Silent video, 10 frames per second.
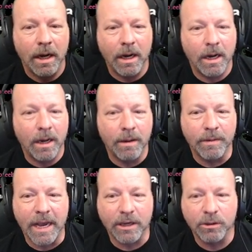uh,
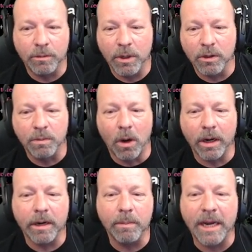the actual post.
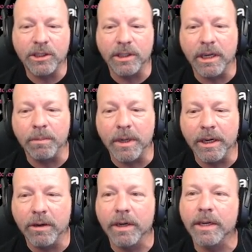Mark had mentioned it, but
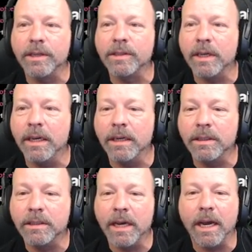here it is
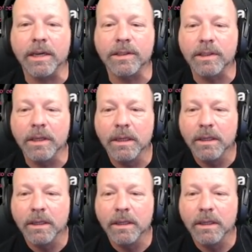in text.